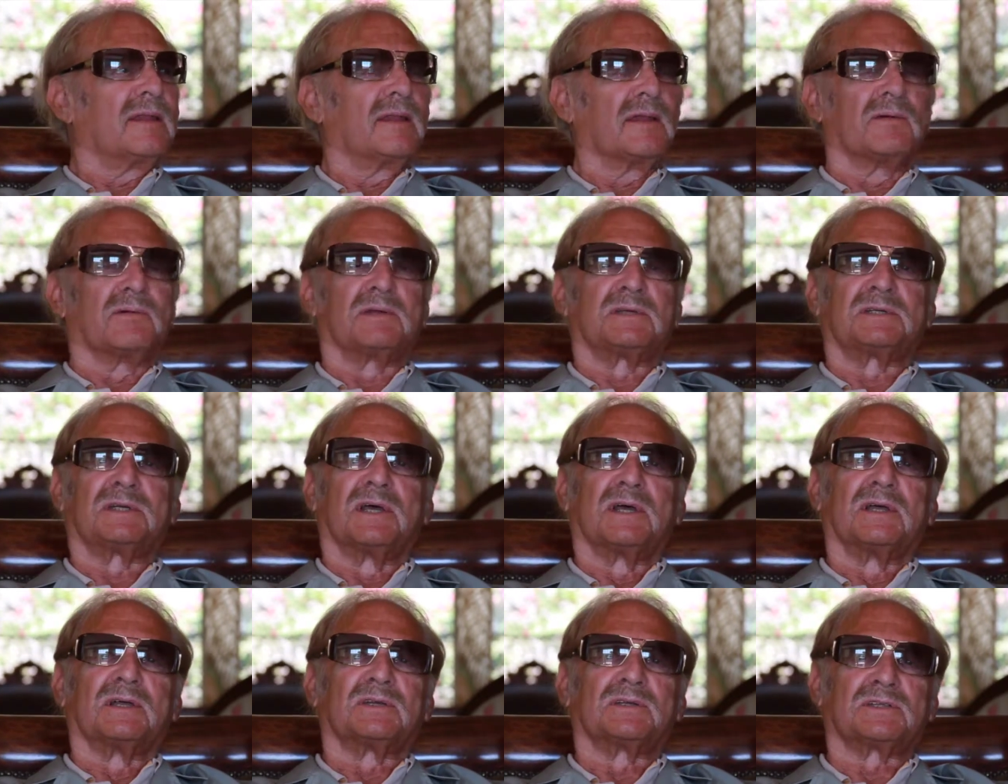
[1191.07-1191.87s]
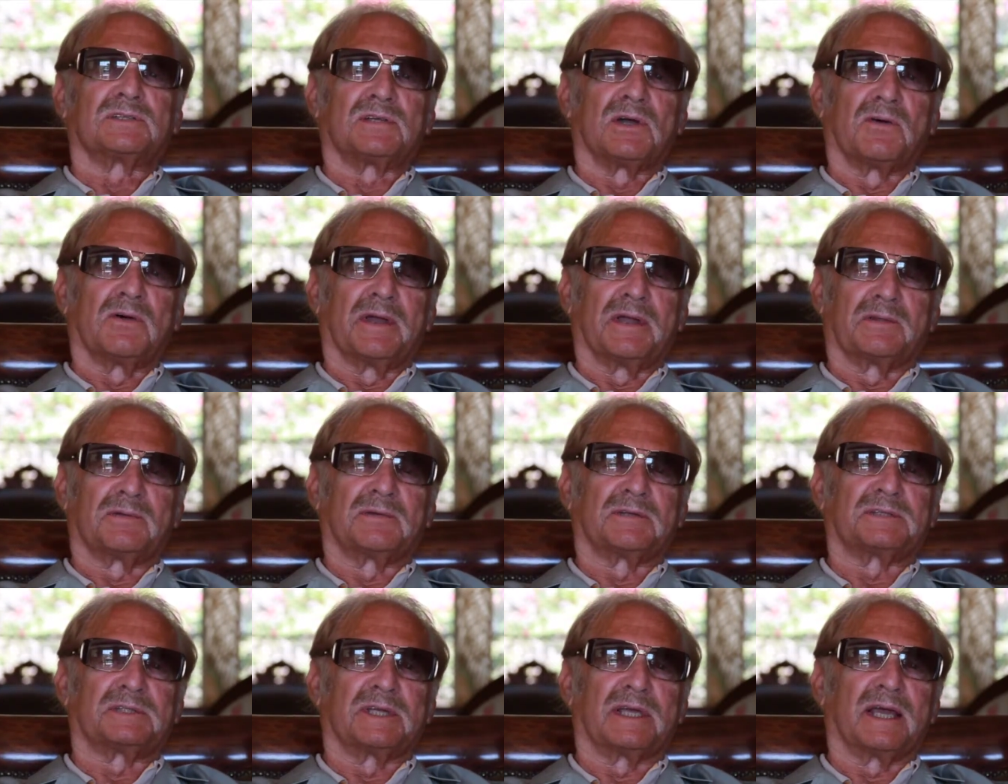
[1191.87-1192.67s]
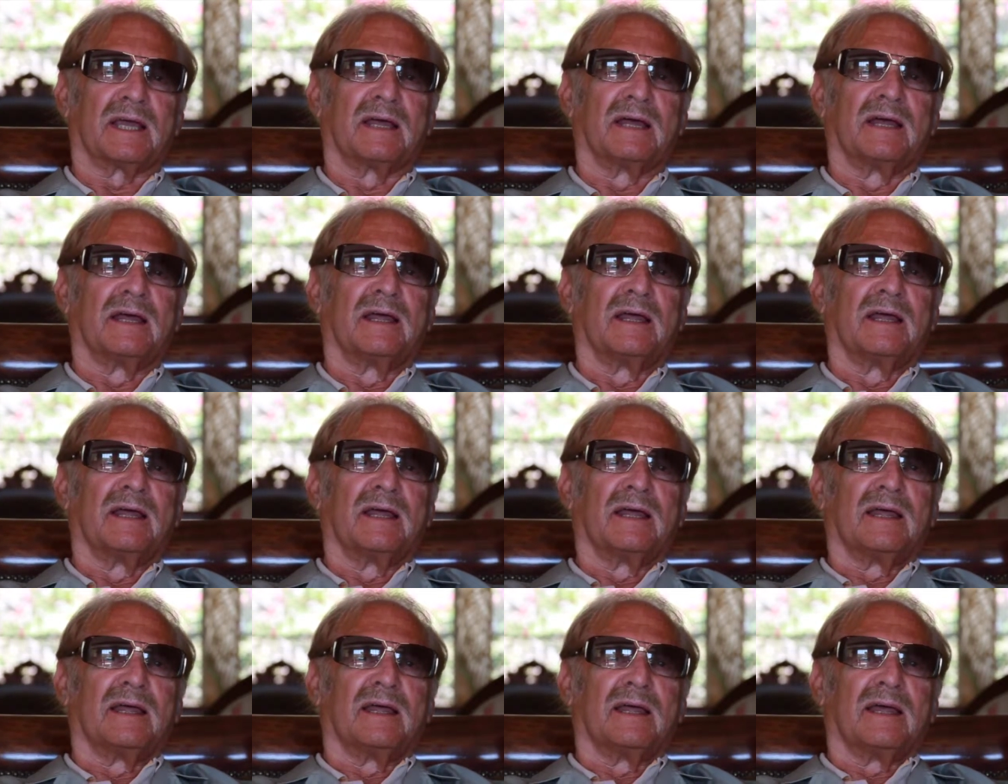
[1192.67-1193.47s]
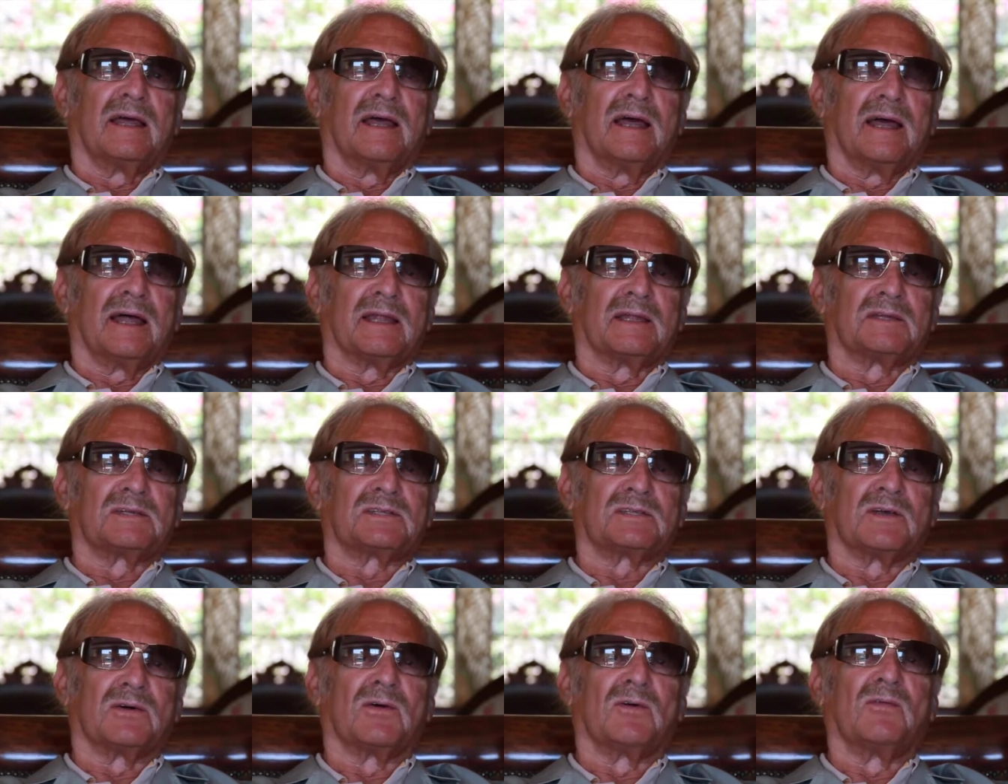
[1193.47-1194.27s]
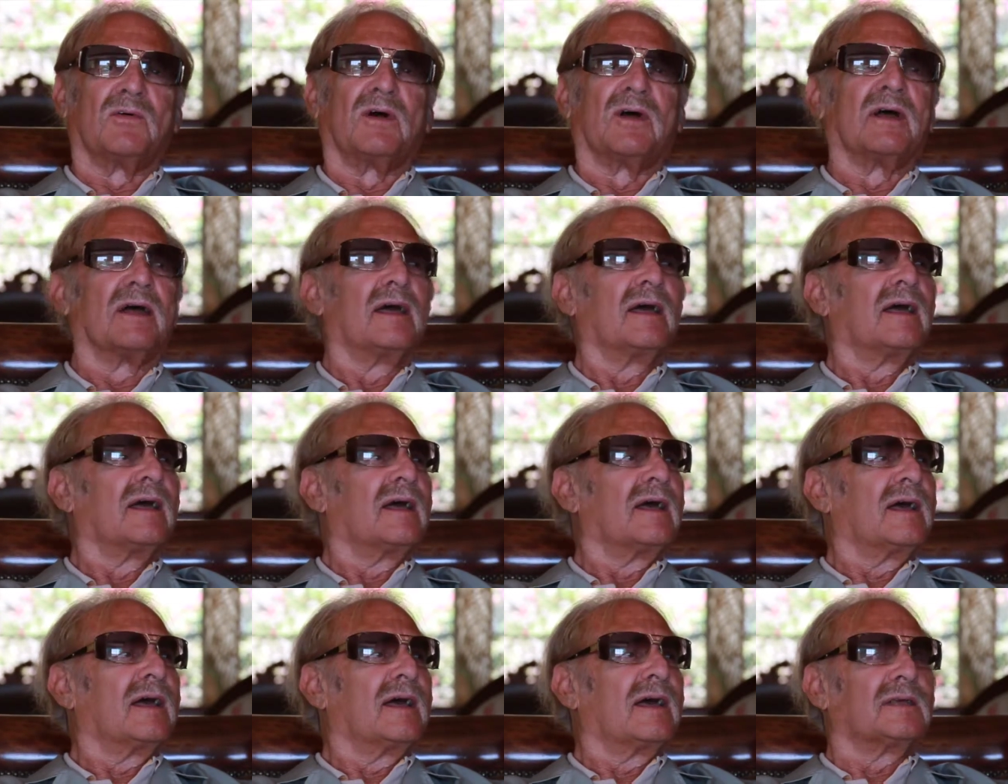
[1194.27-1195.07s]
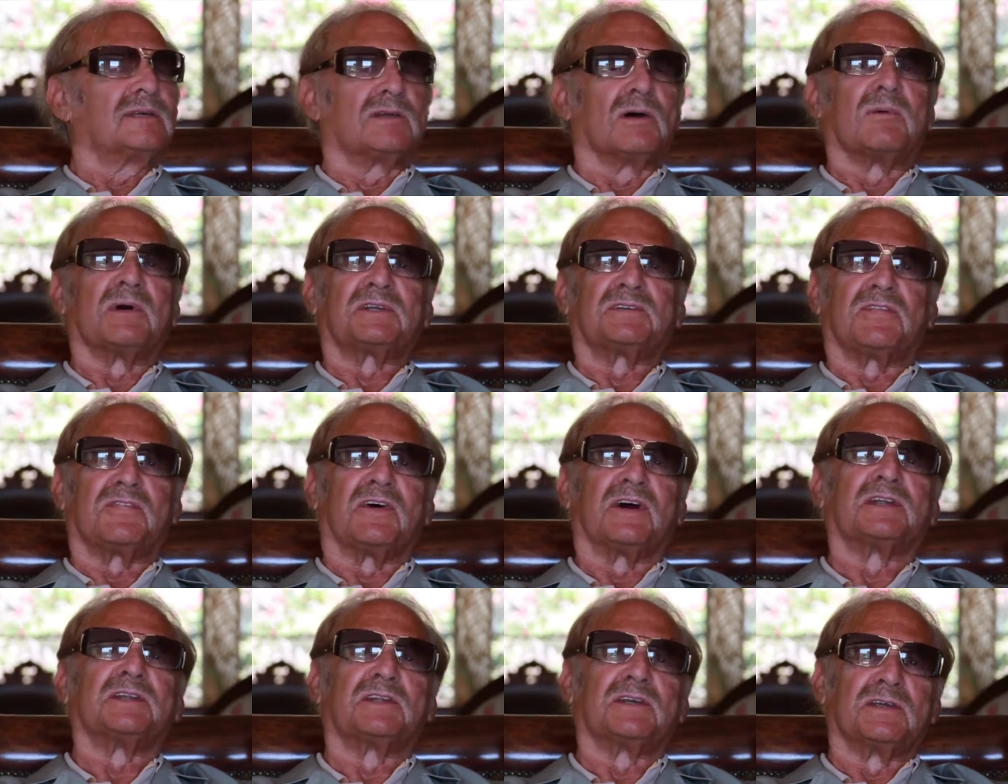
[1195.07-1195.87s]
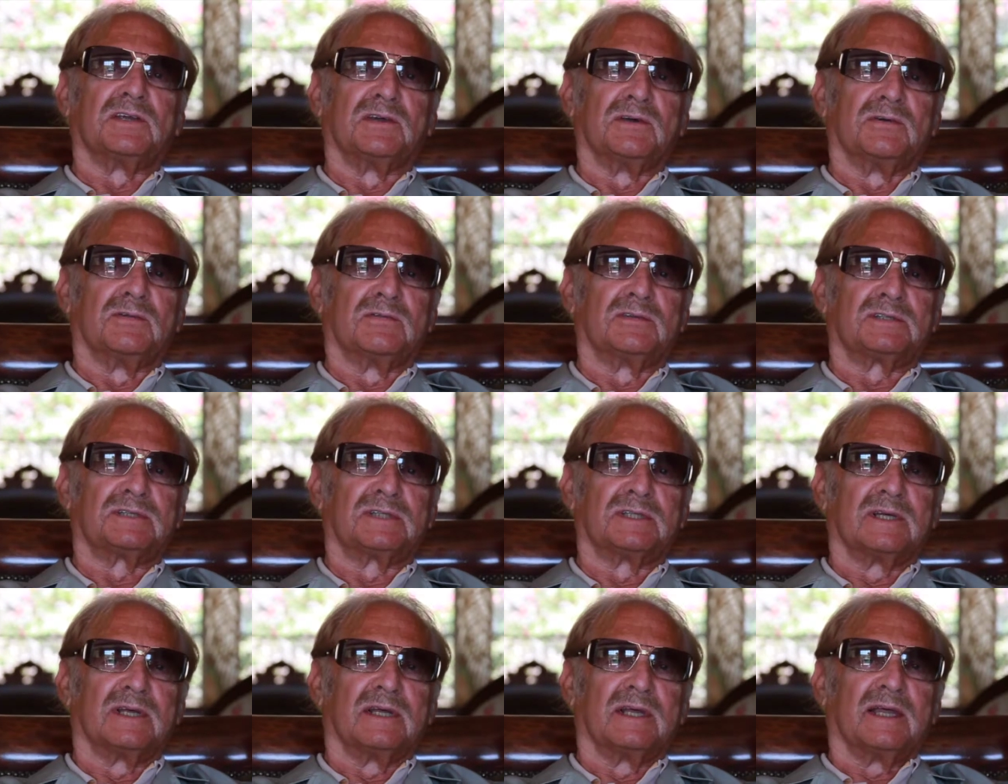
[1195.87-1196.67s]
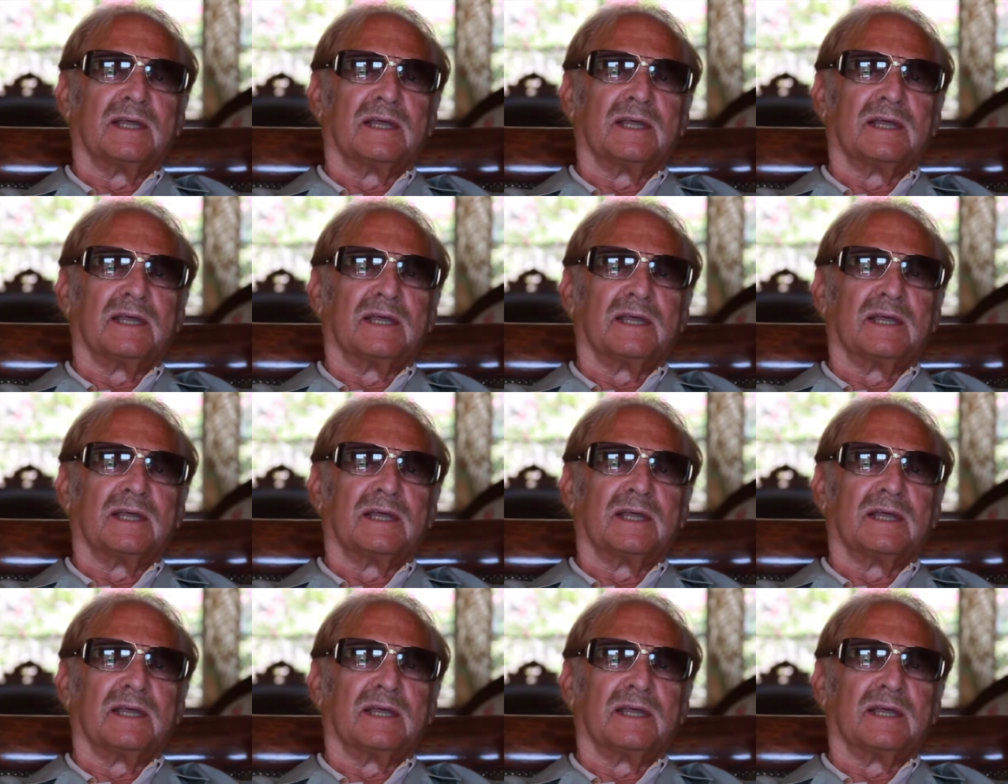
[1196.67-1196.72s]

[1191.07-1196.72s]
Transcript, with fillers: that was so interesting and so so much fun to use.